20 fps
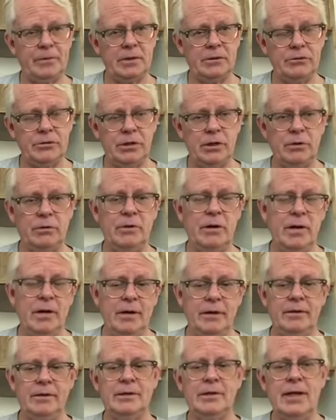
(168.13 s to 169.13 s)
So
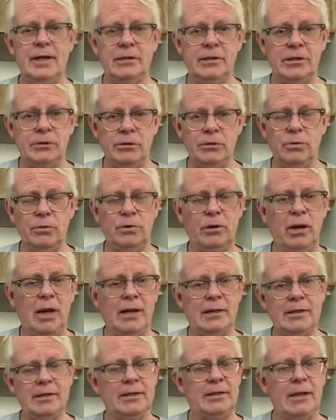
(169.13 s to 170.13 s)
this has to do with
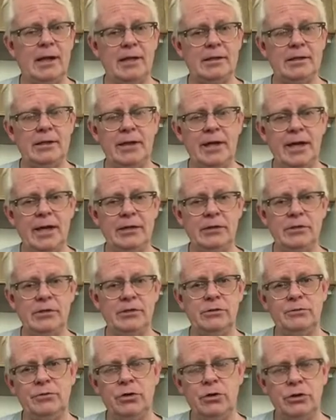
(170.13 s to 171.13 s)
lots of
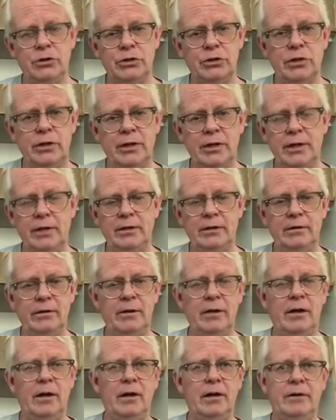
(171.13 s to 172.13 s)
cases of
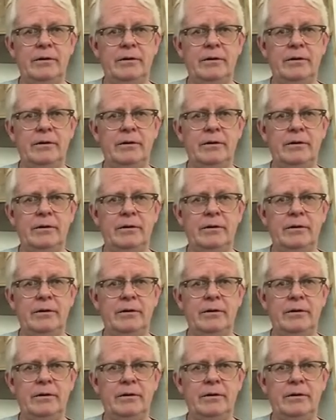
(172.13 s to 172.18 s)
cushioning,